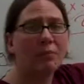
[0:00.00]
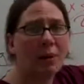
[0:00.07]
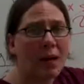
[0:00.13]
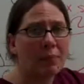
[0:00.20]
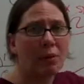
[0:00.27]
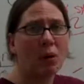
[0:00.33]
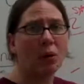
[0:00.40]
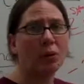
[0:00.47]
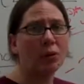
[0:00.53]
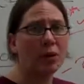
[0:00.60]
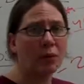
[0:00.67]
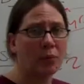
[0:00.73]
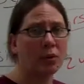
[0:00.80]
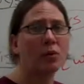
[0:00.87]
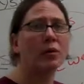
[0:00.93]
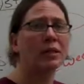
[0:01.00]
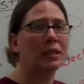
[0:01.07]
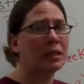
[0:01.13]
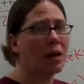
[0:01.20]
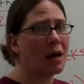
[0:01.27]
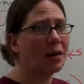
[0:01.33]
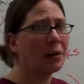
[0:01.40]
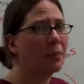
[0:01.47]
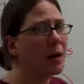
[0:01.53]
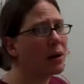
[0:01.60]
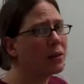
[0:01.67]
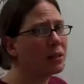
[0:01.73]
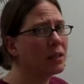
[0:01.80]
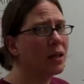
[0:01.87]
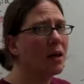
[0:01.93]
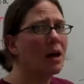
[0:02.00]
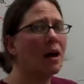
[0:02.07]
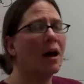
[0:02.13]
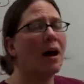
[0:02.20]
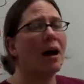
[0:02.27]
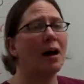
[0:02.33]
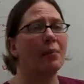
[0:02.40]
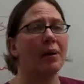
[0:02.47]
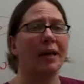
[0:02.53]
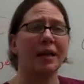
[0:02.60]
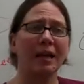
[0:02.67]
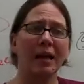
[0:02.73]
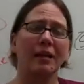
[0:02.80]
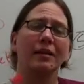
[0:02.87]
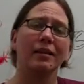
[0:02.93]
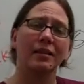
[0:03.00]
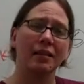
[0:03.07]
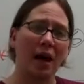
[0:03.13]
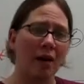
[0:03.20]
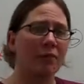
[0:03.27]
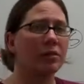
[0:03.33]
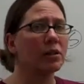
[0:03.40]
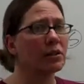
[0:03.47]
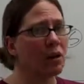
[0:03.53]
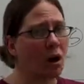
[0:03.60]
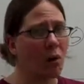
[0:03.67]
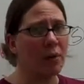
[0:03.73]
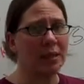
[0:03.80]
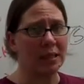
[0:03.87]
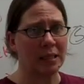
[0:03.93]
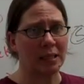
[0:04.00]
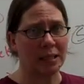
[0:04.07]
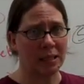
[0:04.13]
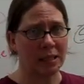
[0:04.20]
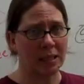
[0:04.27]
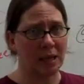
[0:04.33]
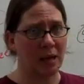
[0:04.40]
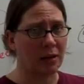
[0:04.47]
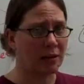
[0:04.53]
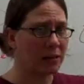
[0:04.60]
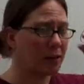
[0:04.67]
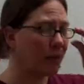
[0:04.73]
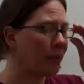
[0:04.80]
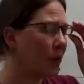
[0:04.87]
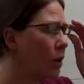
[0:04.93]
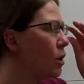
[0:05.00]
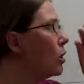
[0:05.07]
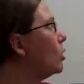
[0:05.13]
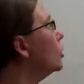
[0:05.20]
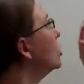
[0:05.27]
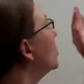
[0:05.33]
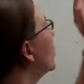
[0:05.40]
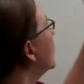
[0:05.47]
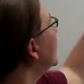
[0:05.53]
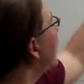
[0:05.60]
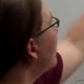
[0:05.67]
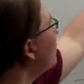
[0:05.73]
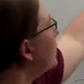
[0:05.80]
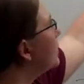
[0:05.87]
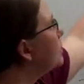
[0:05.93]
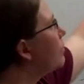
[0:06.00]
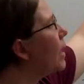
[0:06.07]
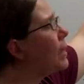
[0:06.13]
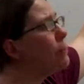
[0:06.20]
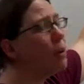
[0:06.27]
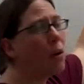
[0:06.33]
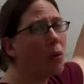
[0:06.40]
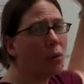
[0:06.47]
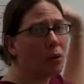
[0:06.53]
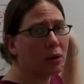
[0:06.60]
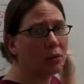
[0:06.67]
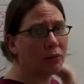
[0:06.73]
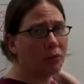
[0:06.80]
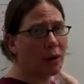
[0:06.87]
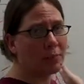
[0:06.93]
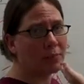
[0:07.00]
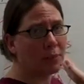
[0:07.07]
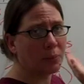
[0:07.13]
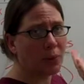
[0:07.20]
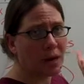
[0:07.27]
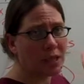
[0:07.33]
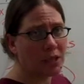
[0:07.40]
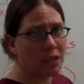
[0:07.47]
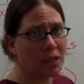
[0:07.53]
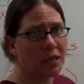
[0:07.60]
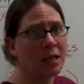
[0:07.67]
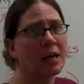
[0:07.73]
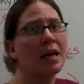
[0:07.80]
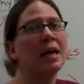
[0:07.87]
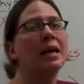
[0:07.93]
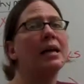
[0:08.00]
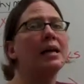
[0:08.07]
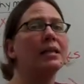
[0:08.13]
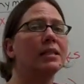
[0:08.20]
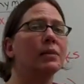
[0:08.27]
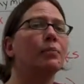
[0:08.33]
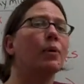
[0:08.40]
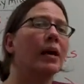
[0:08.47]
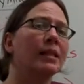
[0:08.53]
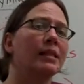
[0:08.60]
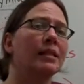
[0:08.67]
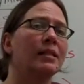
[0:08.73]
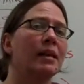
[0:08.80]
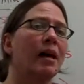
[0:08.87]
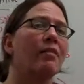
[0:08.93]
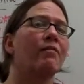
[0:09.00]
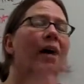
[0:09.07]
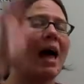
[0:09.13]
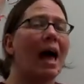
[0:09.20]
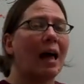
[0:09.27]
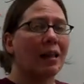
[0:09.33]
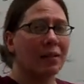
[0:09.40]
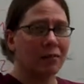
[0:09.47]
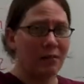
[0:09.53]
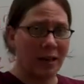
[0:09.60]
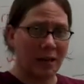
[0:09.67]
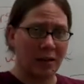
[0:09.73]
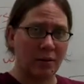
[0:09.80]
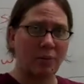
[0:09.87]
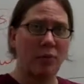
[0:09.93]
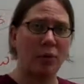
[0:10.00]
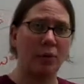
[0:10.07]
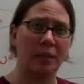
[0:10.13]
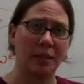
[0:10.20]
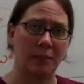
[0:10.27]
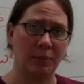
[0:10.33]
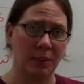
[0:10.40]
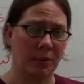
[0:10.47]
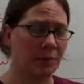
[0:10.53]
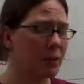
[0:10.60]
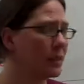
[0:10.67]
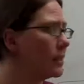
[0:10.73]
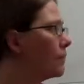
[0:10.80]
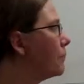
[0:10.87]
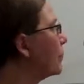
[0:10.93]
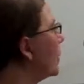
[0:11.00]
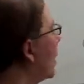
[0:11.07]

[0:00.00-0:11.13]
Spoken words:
of bipolar that we're going to talk about. And again, the devil is always in the details. So what separates bipolar from depression is the presence of elevated mood symptoms.